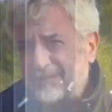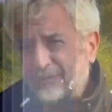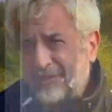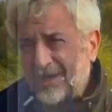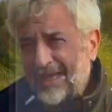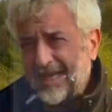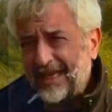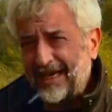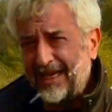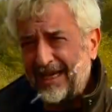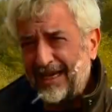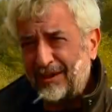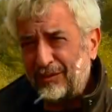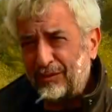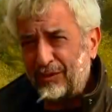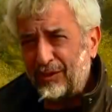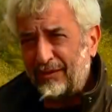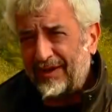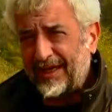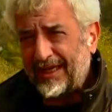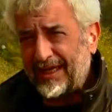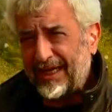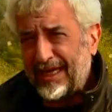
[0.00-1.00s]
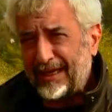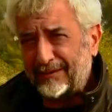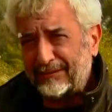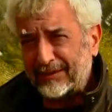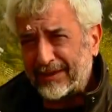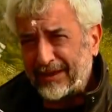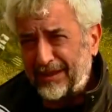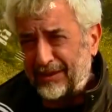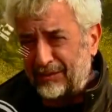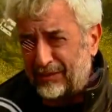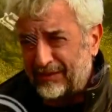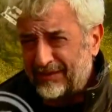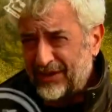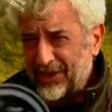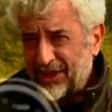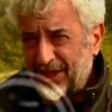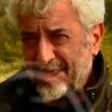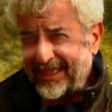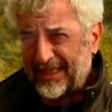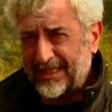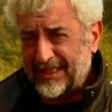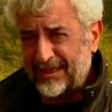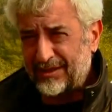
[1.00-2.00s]
of creating a new generation of
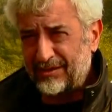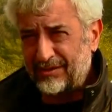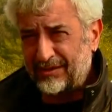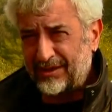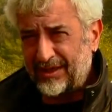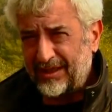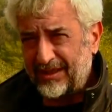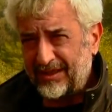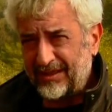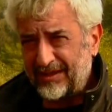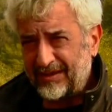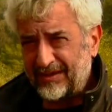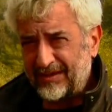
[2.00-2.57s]
hovercraft come from?